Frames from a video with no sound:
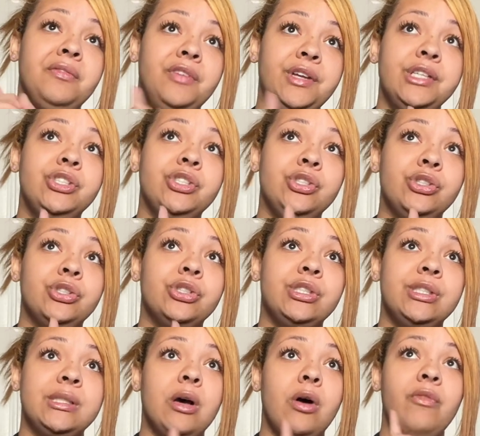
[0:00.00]
envision
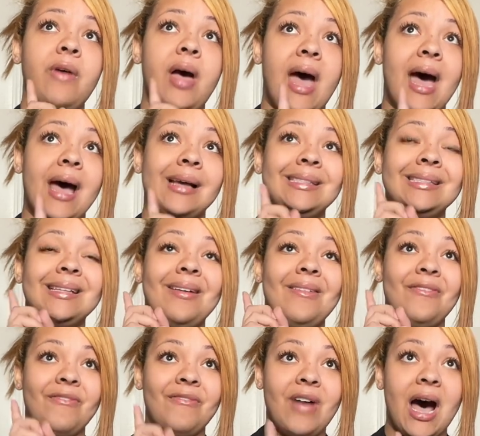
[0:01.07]
yourself as
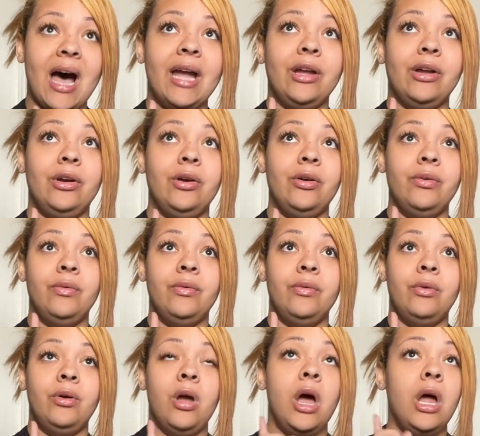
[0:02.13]
fire.
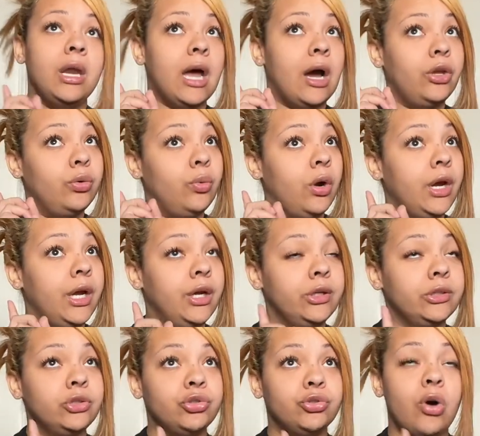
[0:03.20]
Now you are in
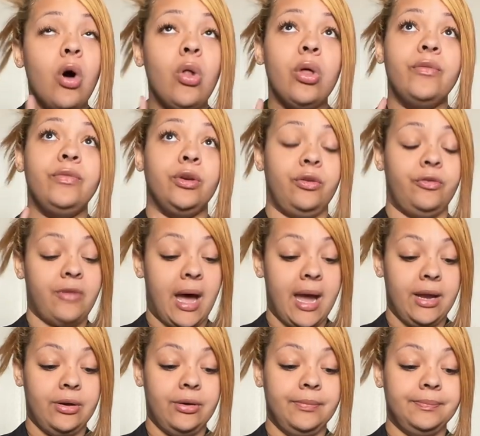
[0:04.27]
control of your
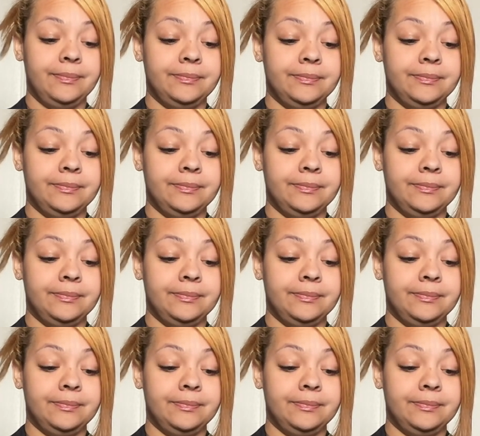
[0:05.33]
fire.